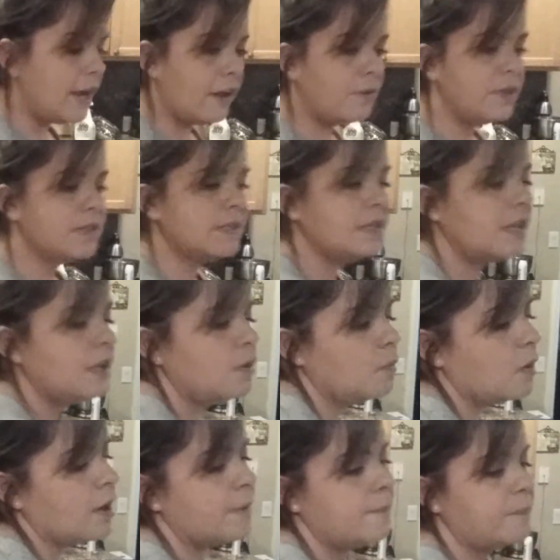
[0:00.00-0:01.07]
now is the
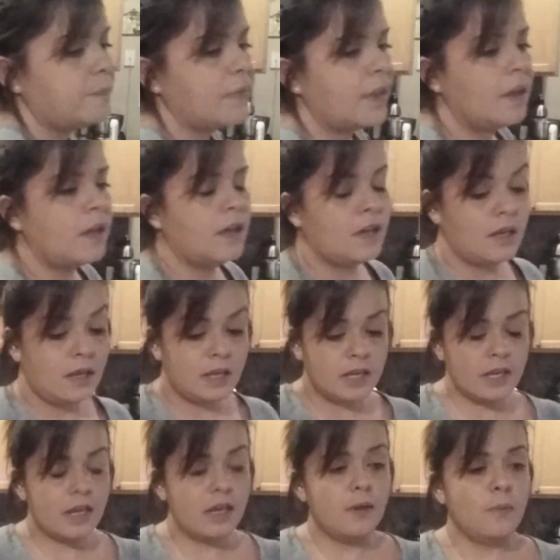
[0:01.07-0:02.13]
quinoa.
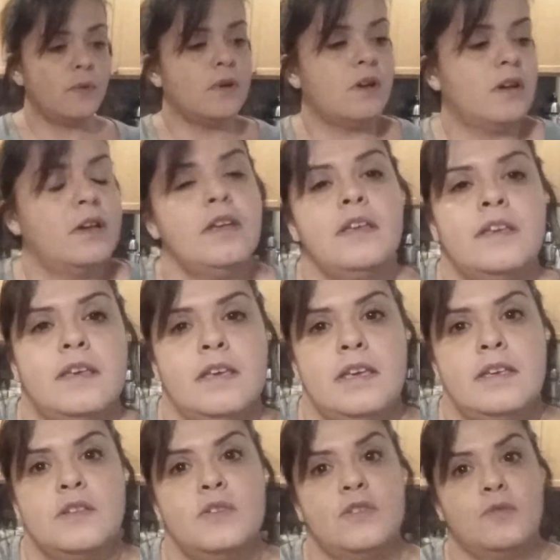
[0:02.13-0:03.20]
Quinoa
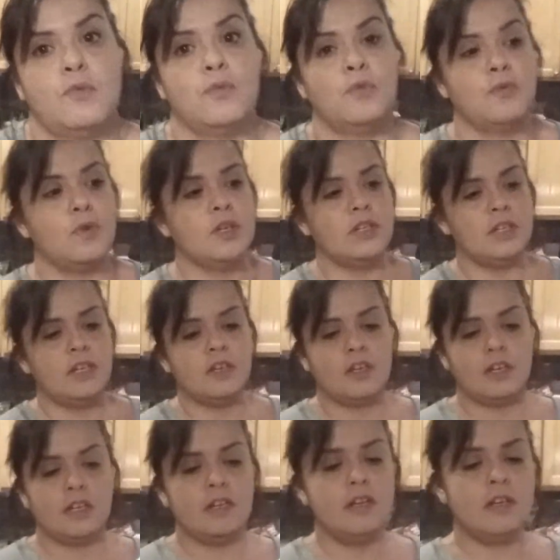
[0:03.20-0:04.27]
is really
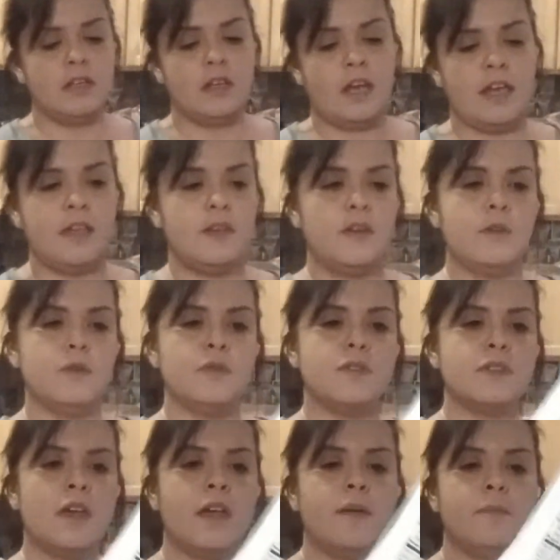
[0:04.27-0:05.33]
good. I
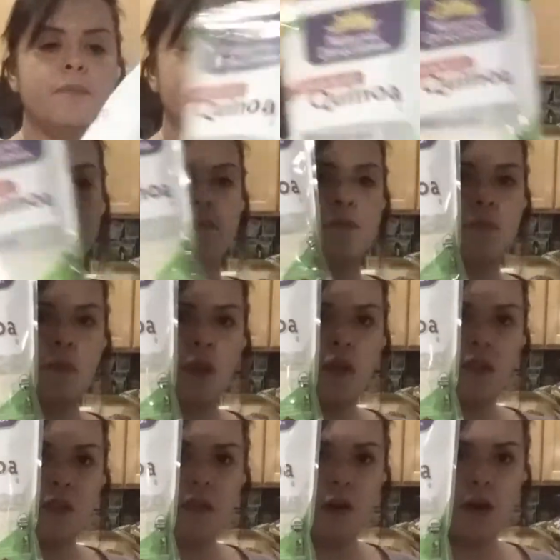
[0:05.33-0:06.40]
use
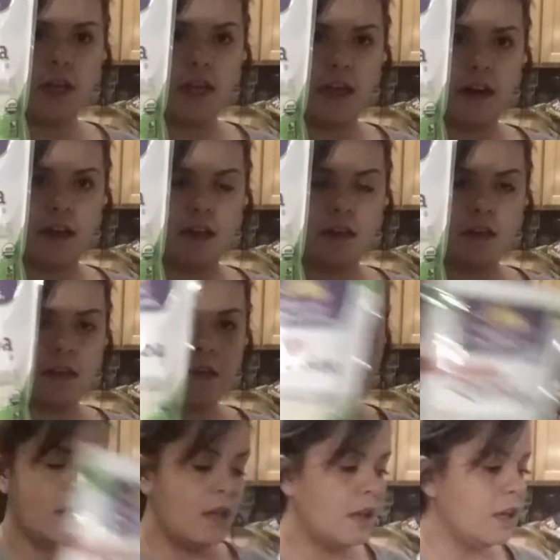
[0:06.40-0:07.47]
the organic.
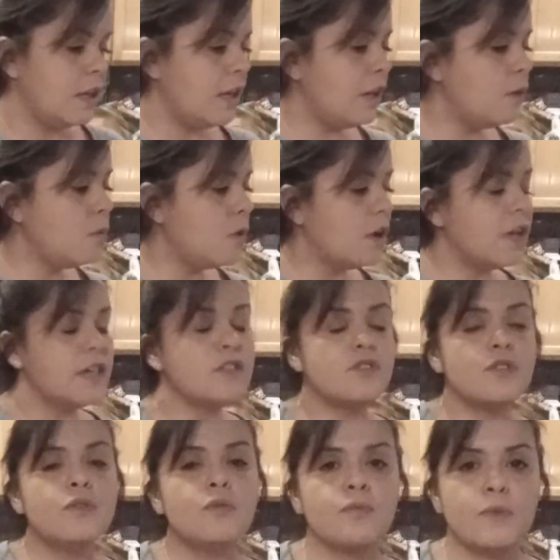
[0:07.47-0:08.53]
Quinoa is
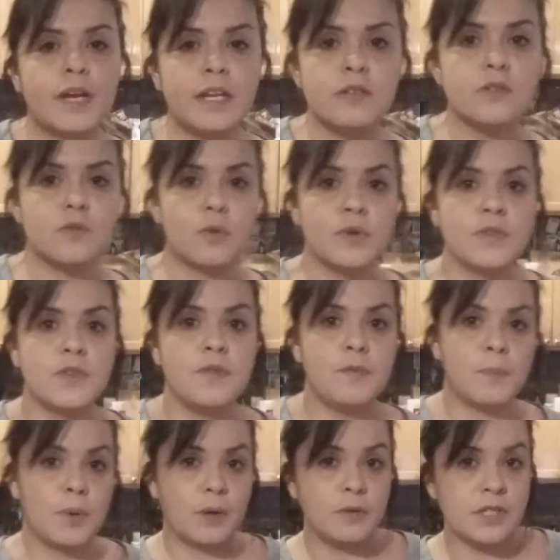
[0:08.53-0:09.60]
a great source
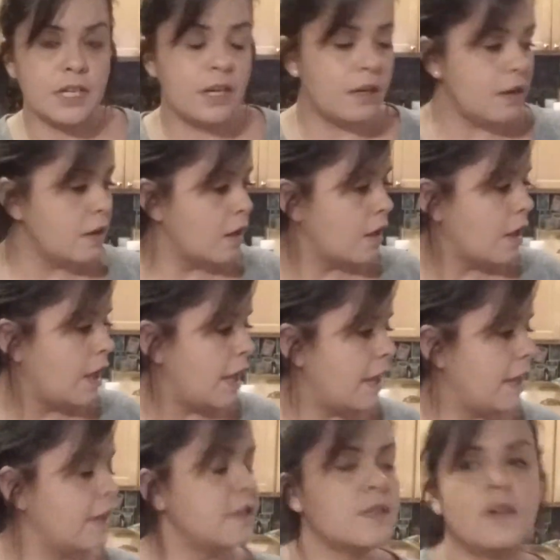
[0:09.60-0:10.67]
of protein,
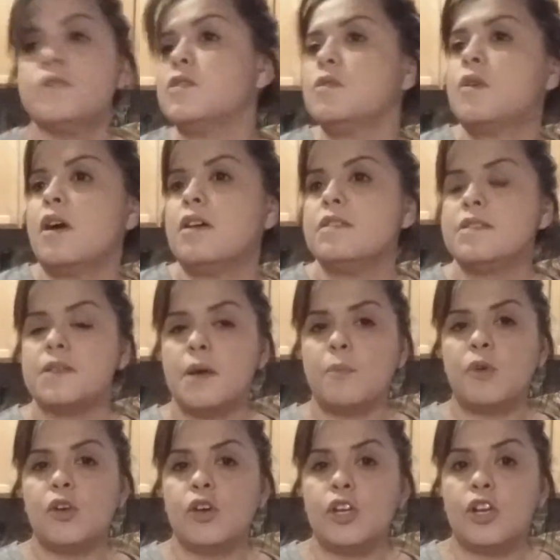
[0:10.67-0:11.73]
and it's also got
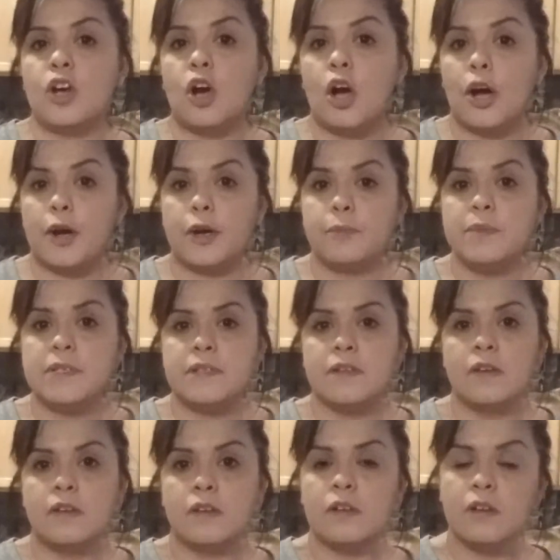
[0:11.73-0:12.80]
some good
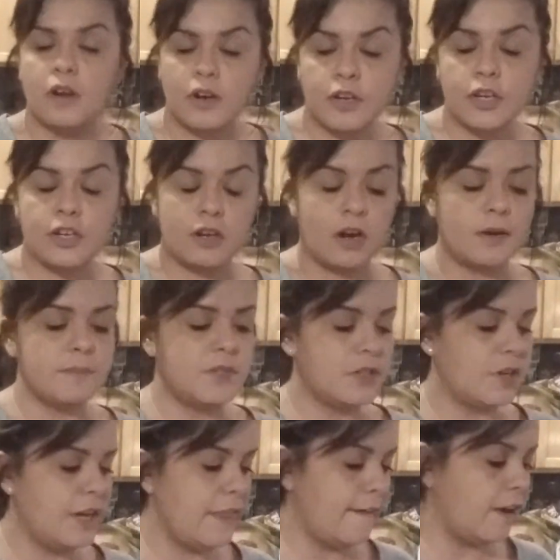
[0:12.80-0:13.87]
carbs, or good
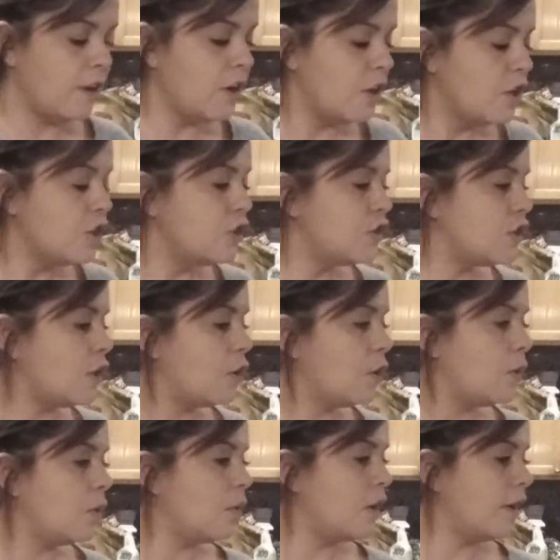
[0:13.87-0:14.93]
carbs are in there.
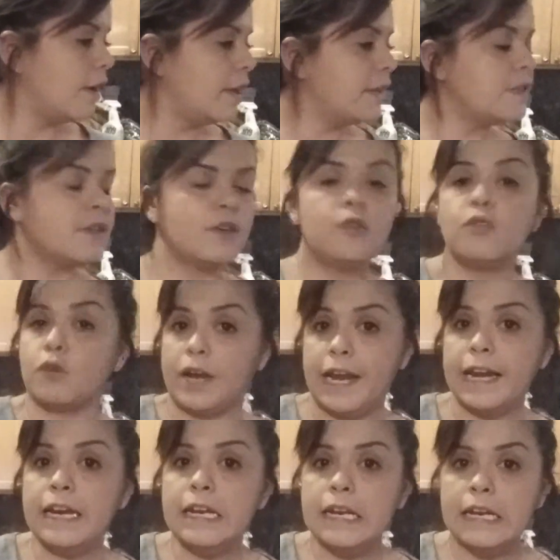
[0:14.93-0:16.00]
So it's a
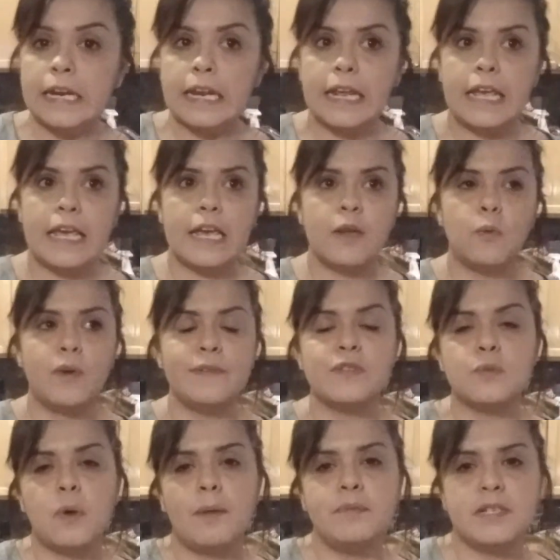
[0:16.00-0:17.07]
grain, and we
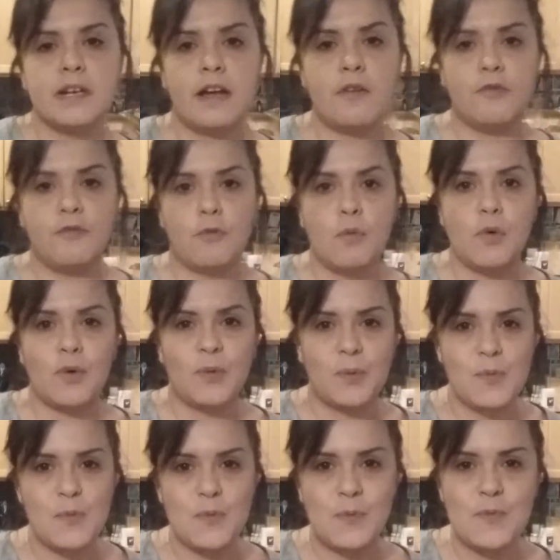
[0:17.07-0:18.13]
swapped it out
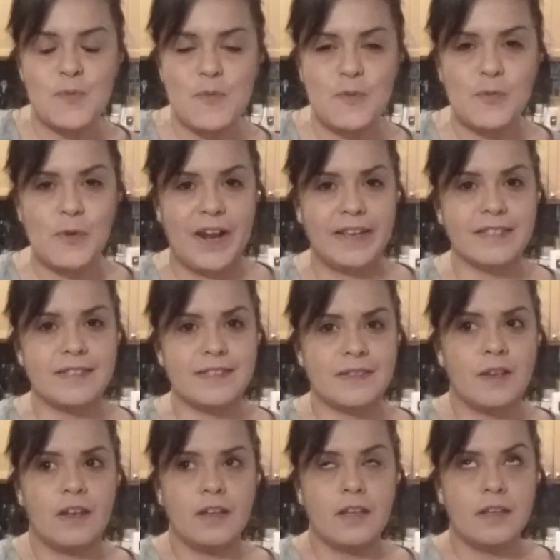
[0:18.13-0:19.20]
for rice.
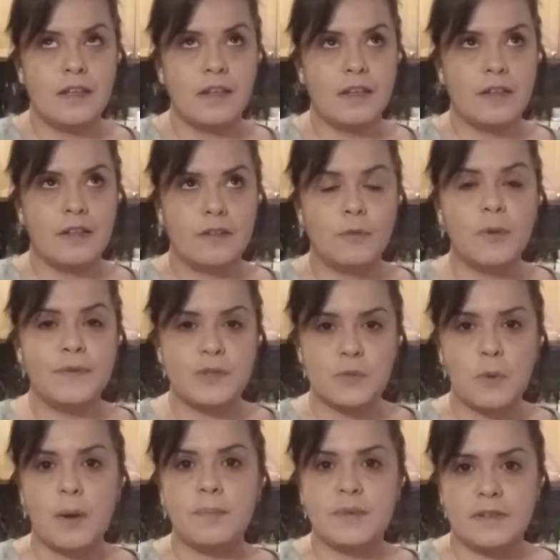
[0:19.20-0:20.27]

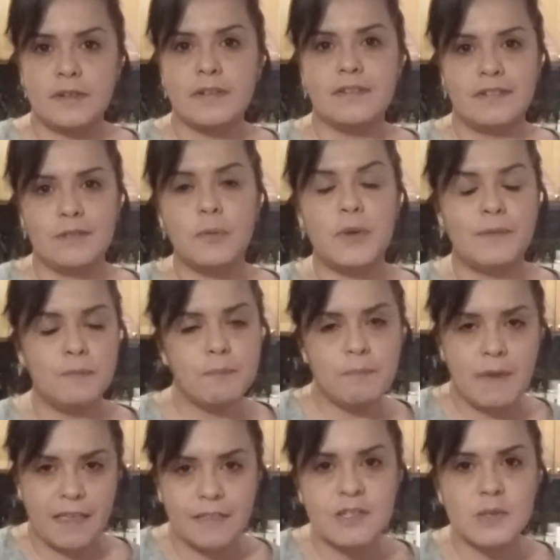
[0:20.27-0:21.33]
We
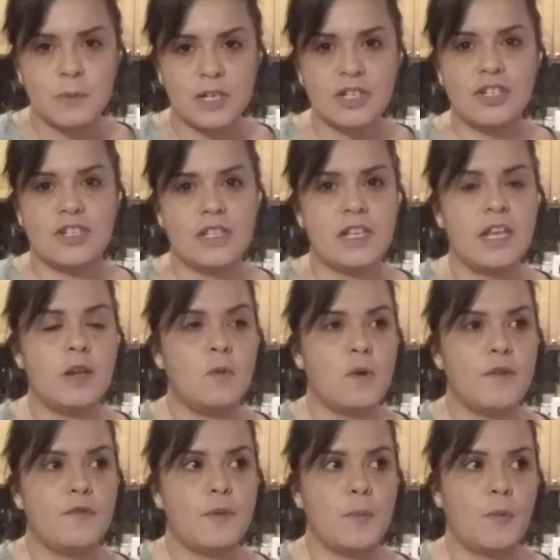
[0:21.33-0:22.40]
made the switch to the
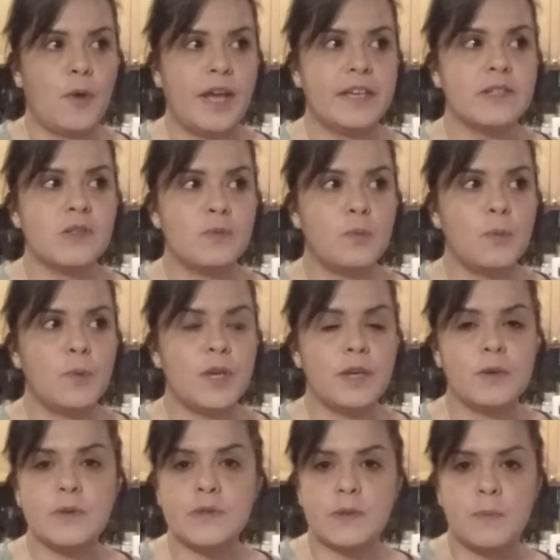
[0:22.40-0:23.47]
quinoa from rice. We
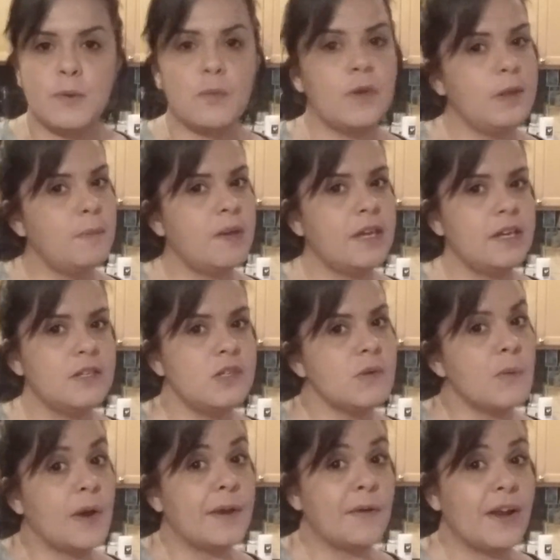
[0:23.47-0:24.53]
used to be really big
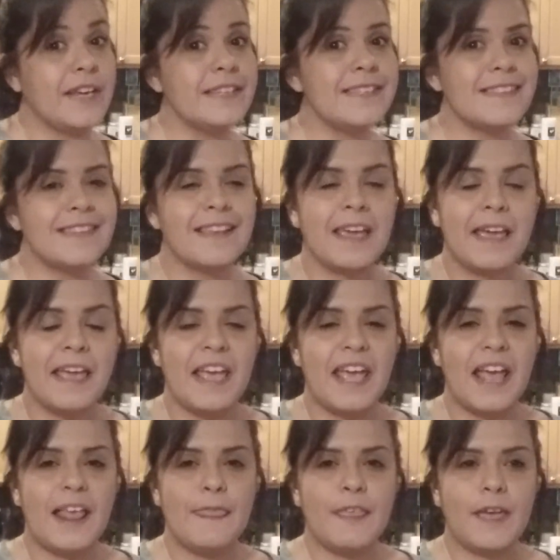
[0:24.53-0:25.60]
into white rice,
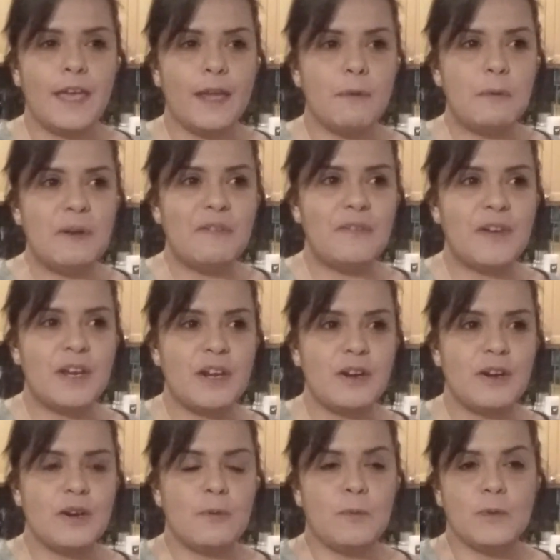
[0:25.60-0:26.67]
and then we
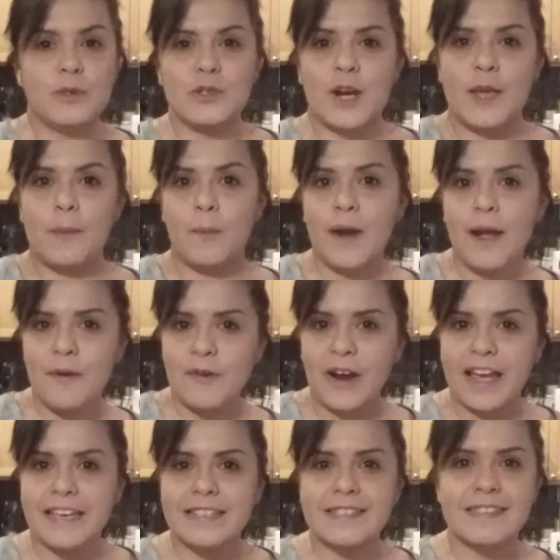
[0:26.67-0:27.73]
figured we'll try the brown
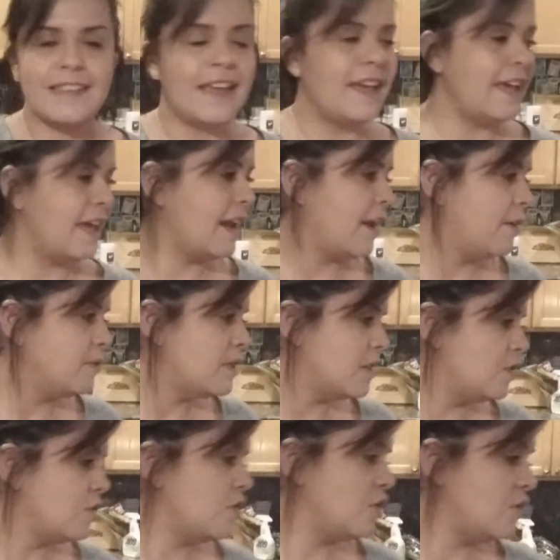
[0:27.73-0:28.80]
rice. And I was
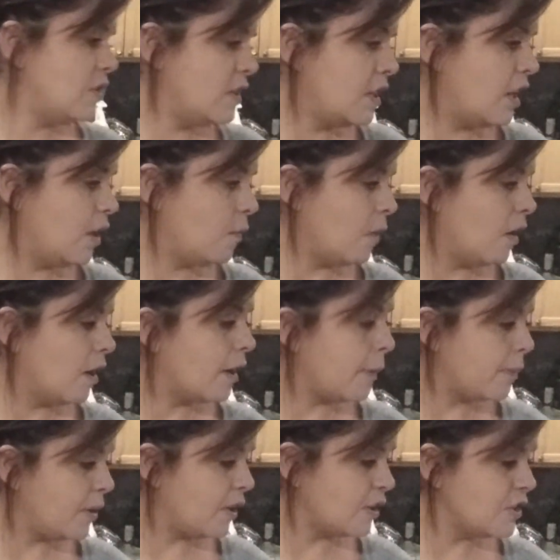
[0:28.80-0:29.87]
introduced to quinoa a
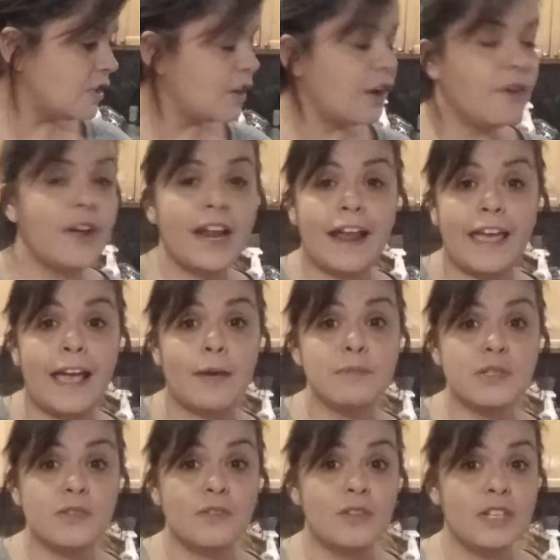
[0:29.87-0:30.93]
couple years ago, and
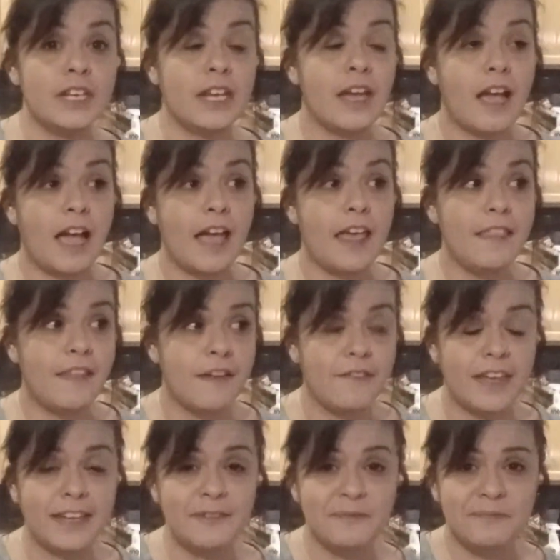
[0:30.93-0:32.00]
I love
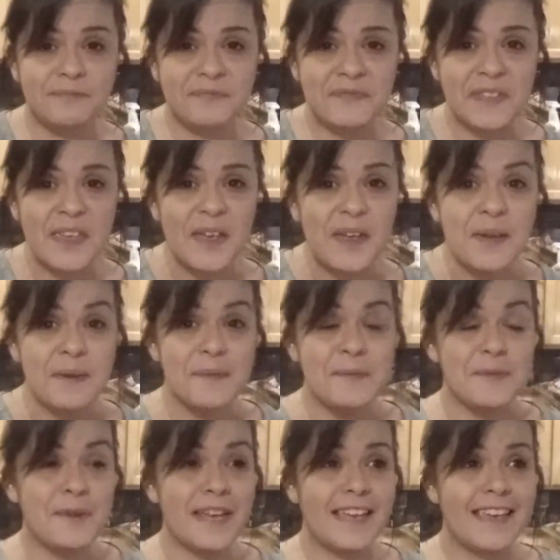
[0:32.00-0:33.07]
it.
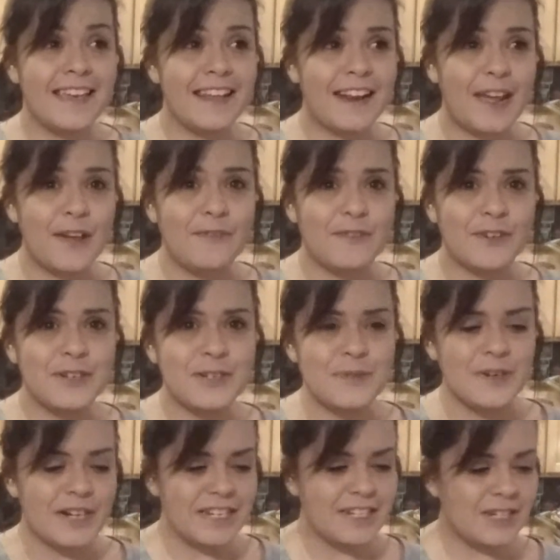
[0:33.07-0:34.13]
When I first
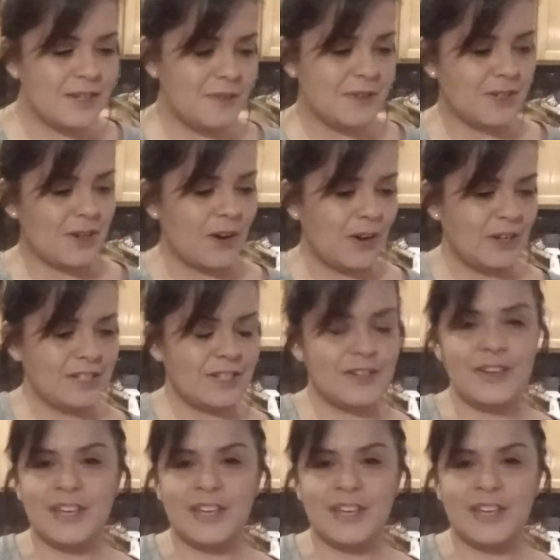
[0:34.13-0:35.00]
wanted to start